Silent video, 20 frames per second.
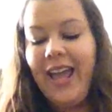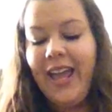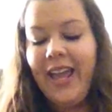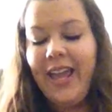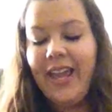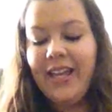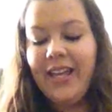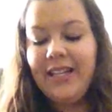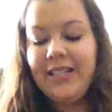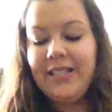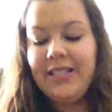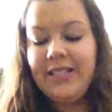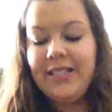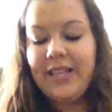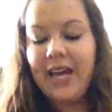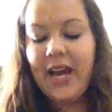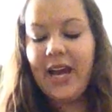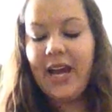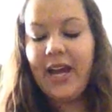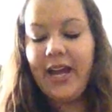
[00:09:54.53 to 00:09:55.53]
And
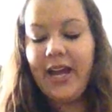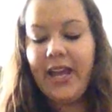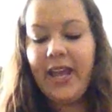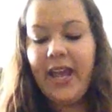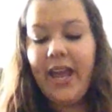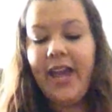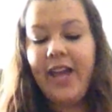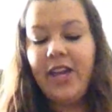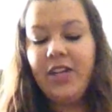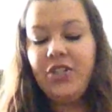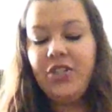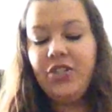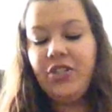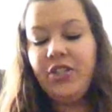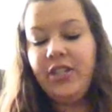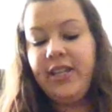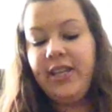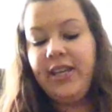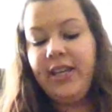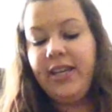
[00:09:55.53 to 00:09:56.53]
I
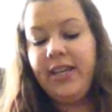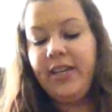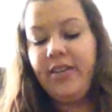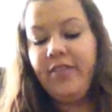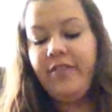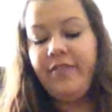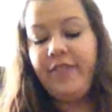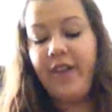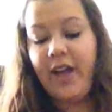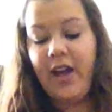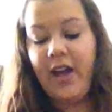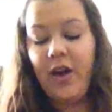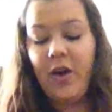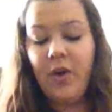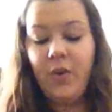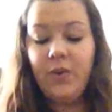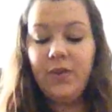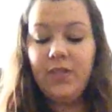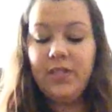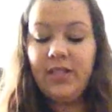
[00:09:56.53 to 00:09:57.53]
actually
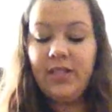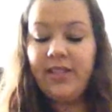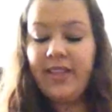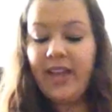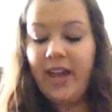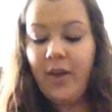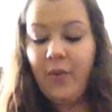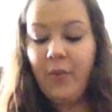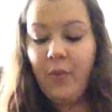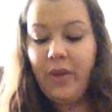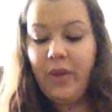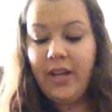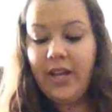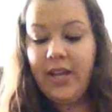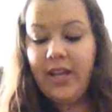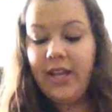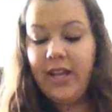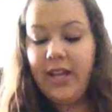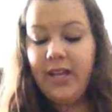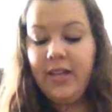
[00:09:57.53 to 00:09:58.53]
found that when
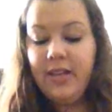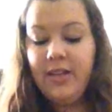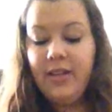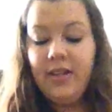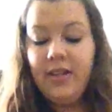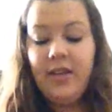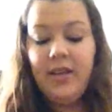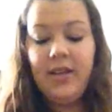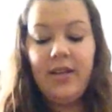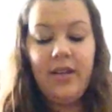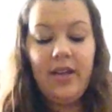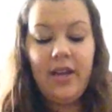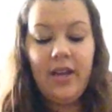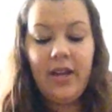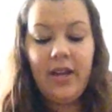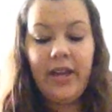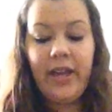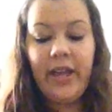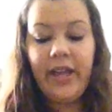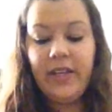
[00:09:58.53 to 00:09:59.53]
I
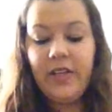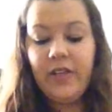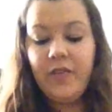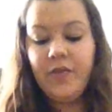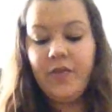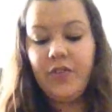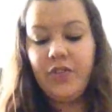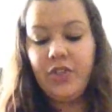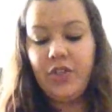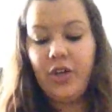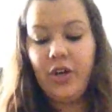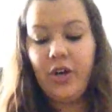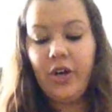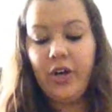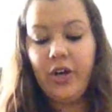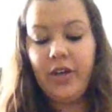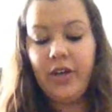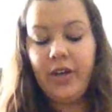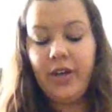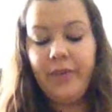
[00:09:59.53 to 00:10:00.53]
kind of
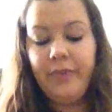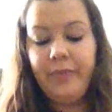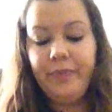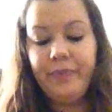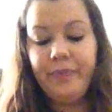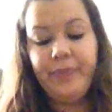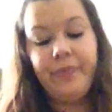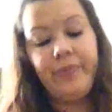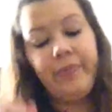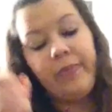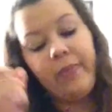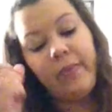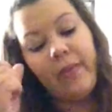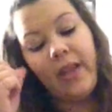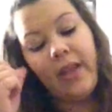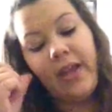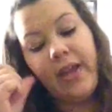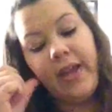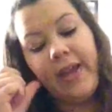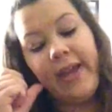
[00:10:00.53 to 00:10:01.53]
took
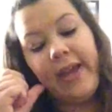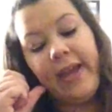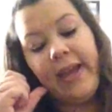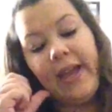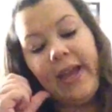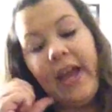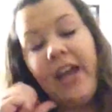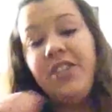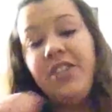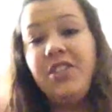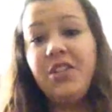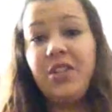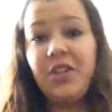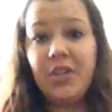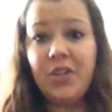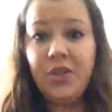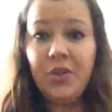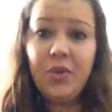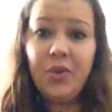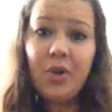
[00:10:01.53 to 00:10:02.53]
a
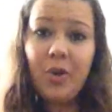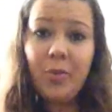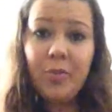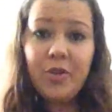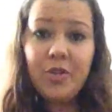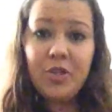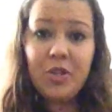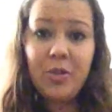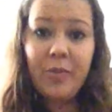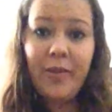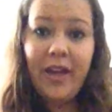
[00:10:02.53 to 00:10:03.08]
cuticle pusher